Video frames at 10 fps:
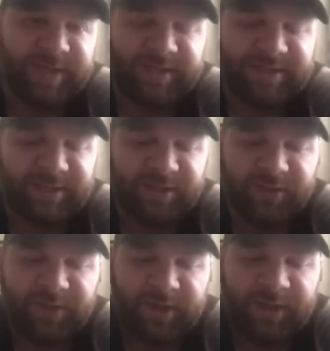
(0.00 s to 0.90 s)
So
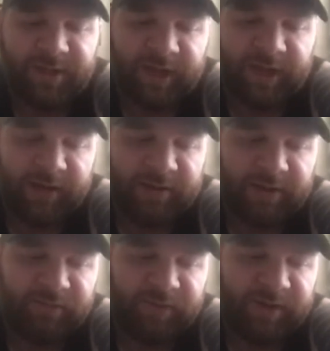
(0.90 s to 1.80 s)

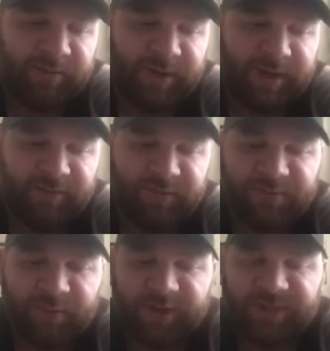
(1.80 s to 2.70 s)
if anybody ever is
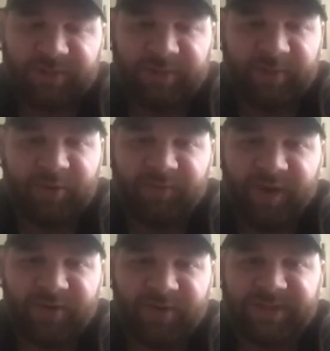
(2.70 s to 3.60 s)
watching my profile
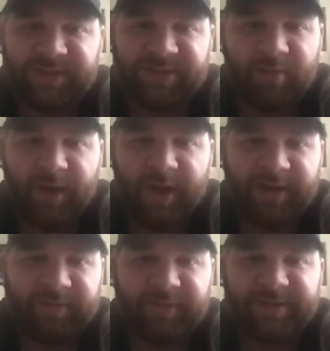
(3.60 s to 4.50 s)
and you see some of my
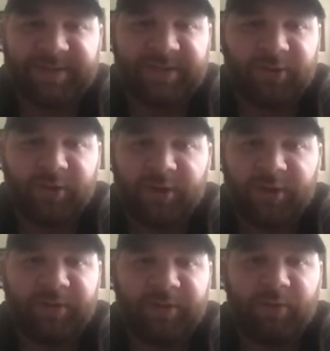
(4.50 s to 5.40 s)
athletes that look
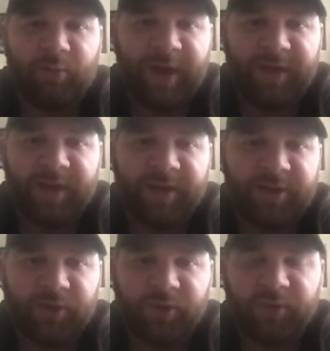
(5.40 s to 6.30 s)
the way they
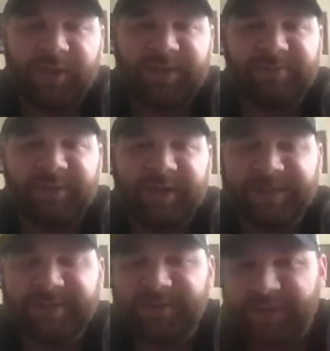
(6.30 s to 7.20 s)
do, it's
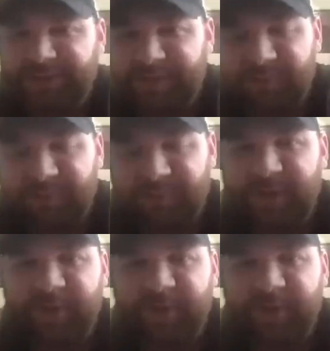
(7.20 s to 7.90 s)
because they're disciplined.